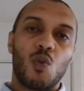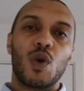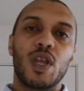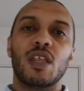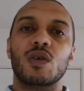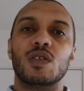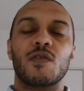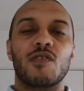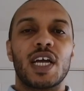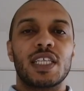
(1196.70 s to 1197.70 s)
windows
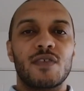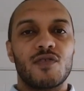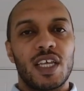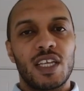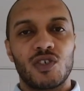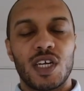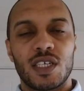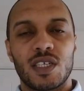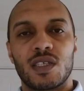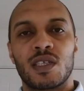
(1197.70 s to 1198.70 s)
for our different
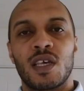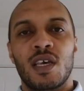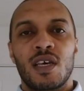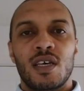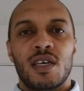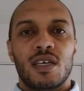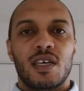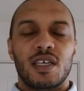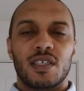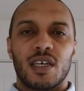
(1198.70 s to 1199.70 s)
interests.
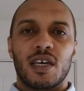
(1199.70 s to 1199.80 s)
Here's, uh,